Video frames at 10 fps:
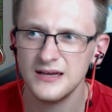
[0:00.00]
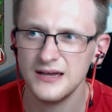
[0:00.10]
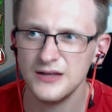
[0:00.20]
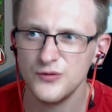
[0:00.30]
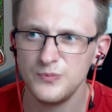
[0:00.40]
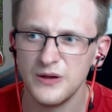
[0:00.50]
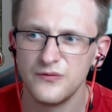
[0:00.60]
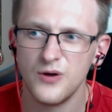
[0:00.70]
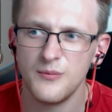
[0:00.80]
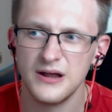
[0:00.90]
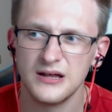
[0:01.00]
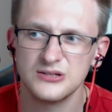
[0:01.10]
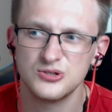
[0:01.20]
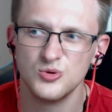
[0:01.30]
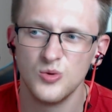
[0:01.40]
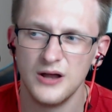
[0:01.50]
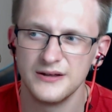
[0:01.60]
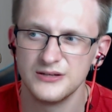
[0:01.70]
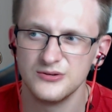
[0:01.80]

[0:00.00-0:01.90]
It would be a 4 mana 2/1 that you